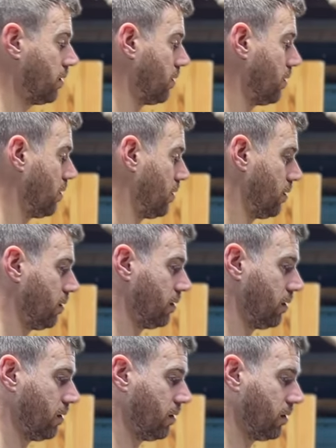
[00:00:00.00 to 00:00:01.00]

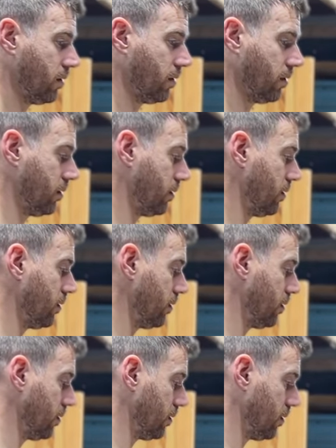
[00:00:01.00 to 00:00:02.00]

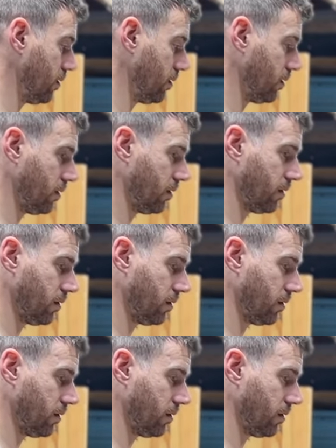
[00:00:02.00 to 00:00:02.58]
No one is speaking in this clip.